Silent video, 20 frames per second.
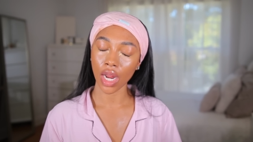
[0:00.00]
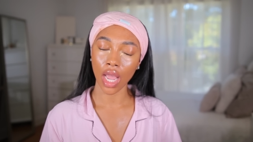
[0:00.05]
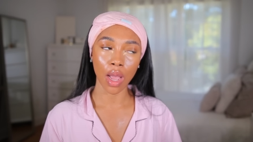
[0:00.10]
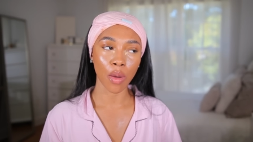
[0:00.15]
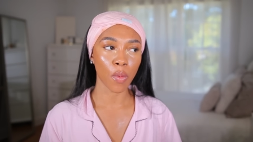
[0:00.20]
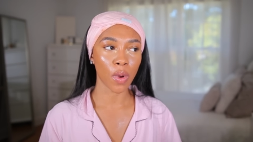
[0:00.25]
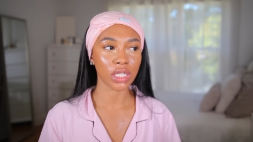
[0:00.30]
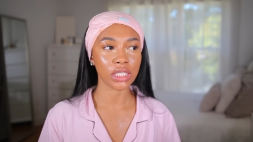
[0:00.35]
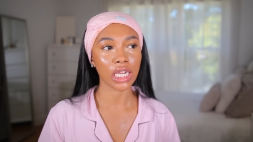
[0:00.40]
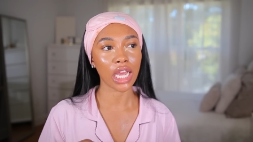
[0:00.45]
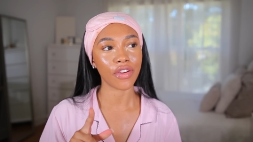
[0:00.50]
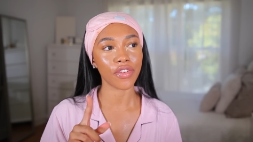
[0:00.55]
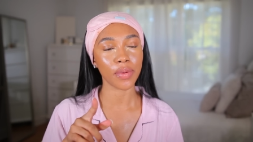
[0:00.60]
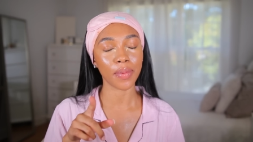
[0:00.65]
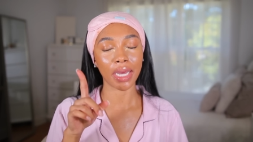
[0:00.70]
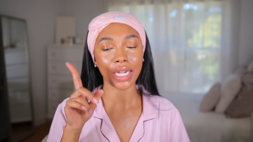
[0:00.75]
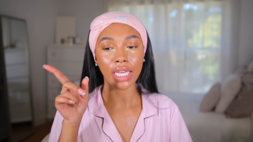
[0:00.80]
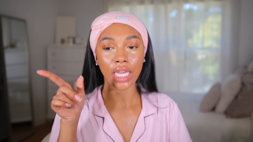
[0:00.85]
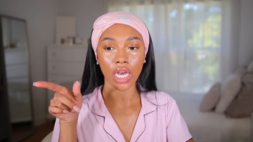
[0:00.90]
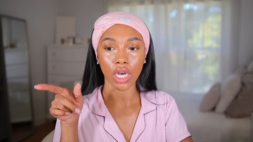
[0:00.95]
I'm watching
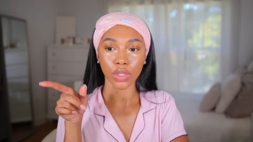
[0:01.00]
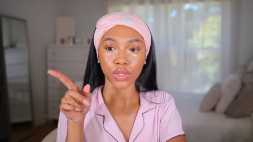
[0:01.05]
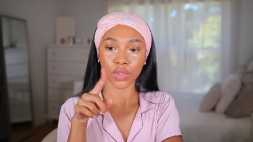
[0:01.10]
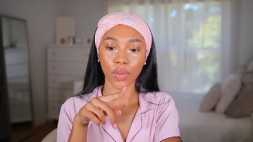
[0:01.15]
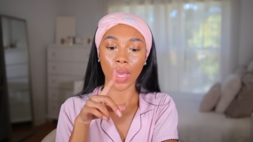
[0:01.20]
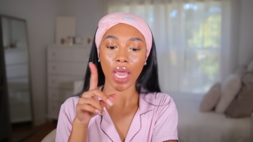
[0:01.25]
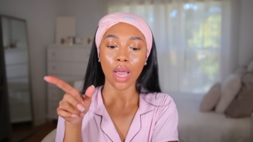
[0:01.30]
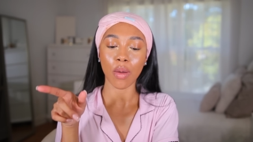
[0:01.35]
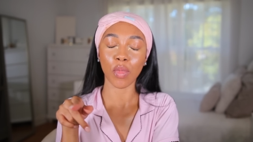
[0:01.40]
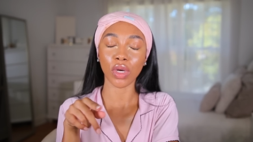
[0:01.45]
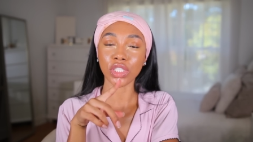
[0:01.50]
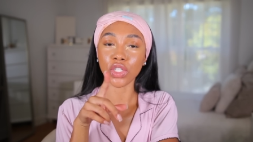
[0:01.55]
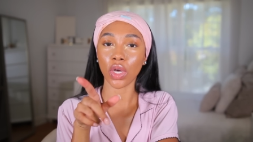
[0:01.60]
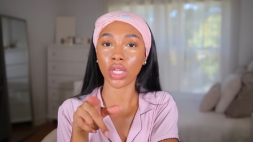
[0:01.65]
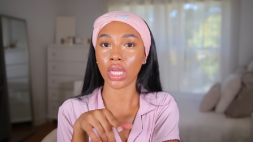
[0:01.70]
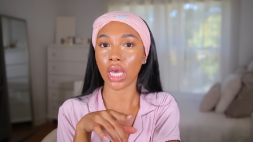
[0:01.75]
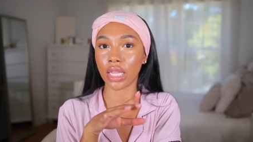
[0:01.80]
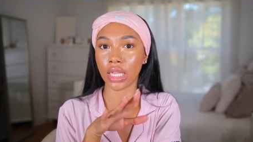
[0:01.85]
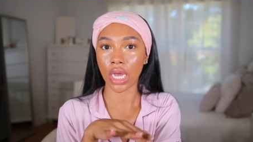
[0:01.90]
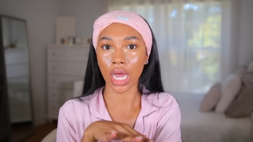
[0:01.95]
everybody else, okay? I'm watching
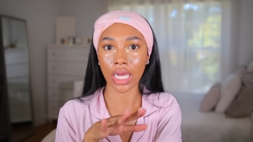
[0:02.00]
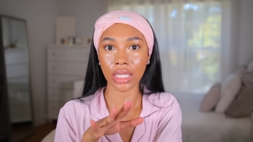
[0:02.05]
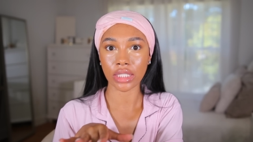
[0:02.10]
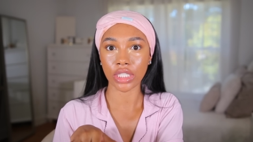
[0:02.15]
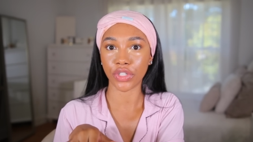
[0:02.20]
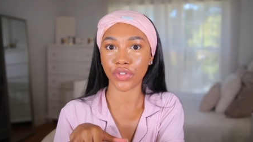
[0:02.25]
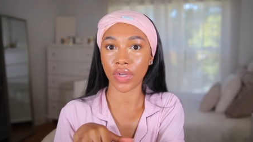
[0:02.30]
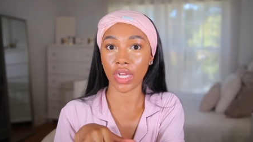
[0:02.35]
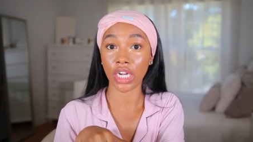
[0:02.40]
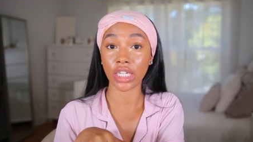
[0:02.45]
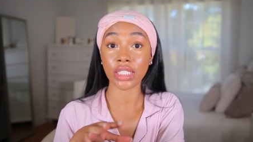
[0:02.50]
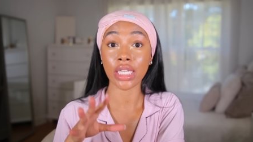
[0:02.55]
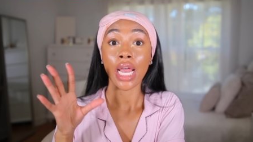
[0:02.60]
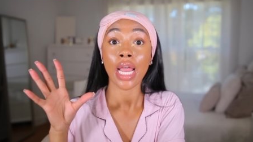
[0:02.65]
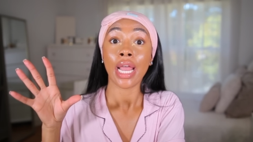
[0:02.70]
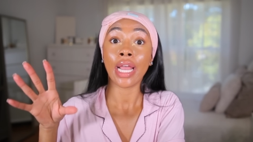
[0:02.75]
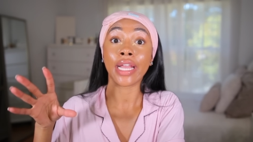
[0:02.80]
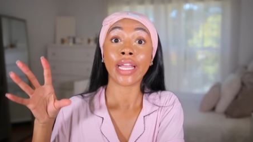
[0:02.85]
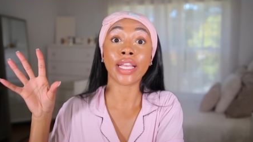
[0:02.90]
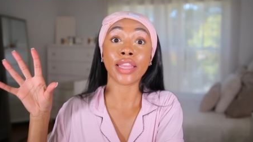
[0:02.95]
all the other content creators
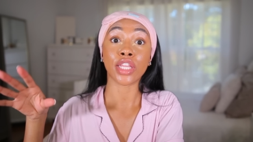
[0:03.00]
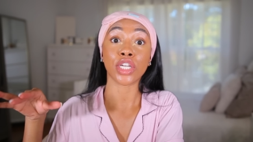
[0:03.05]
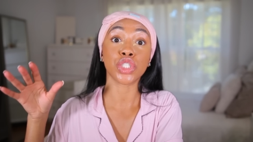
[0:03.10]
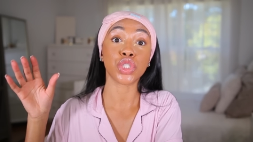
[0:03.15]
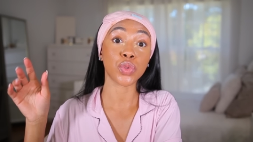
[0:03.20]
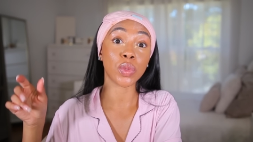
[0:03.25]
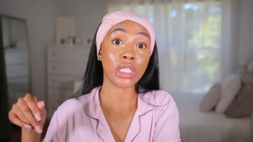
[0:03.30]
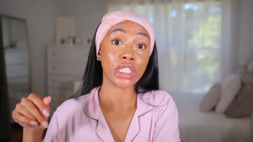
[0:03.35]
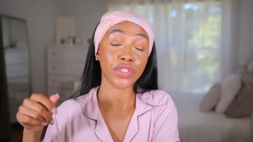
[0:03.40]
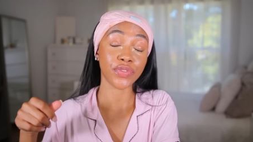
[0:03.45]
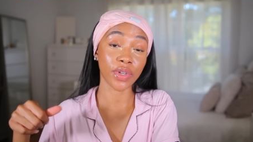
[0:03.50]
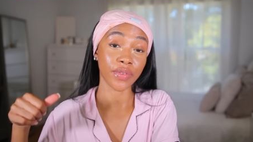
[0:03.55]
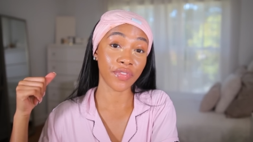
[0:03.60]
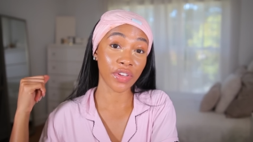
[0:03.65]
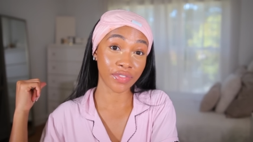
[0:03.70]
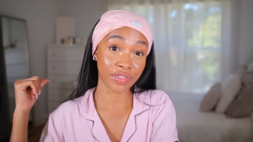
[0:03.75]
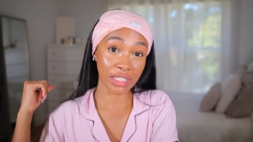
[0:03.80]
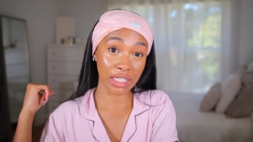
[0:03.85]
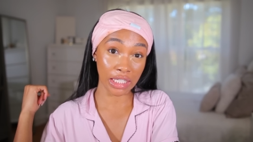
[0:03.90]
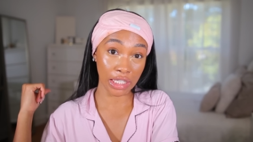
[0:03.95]
get their tweets from
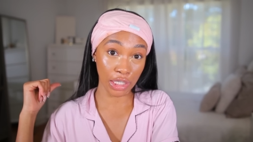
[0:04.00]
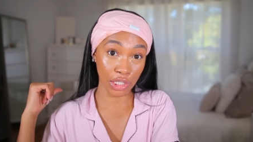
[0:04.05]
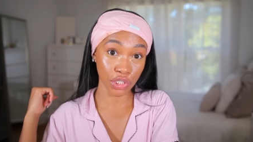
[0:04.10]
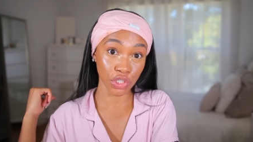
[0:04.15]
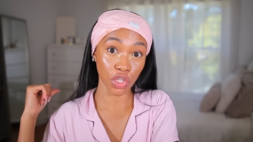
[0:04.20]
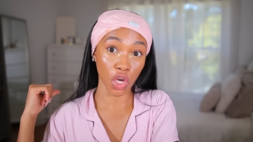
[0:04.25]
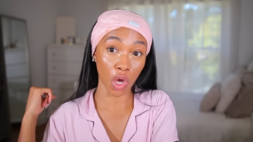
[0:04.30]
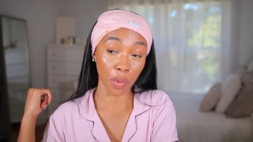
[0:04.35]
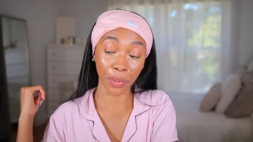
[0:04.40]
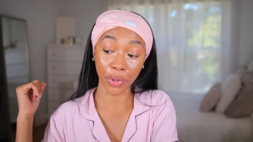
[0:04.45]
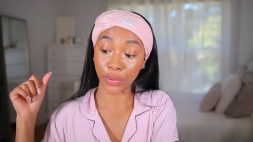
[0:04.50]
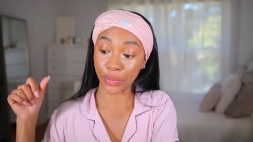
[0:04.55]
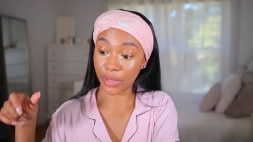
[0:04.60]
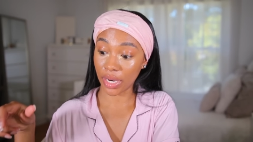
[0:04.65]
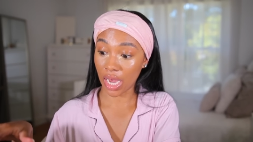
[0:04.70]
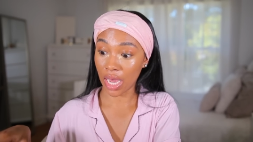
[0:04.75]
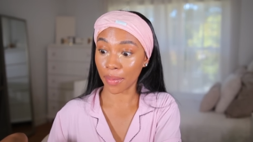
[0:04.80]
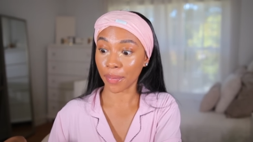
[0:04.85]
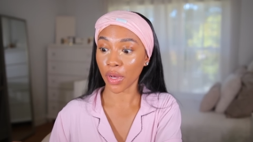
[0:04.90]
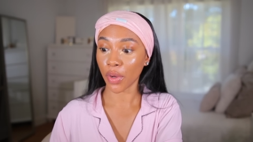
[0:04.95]
15 years ago pulled
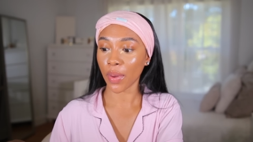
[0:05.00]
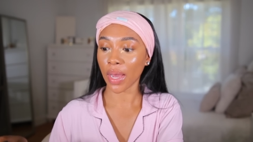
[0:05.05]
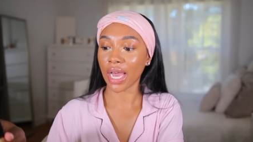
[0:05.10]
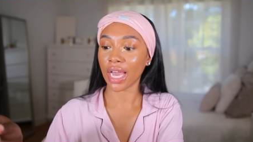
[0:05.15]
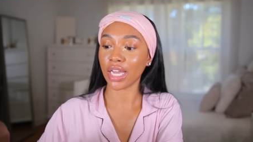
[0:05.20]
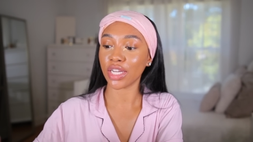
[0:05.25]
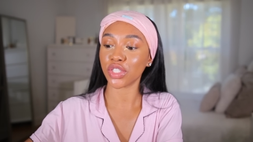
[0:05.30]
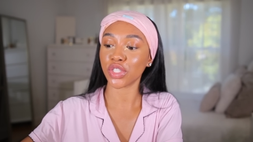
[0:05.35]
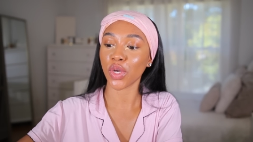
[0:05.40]
up, okay?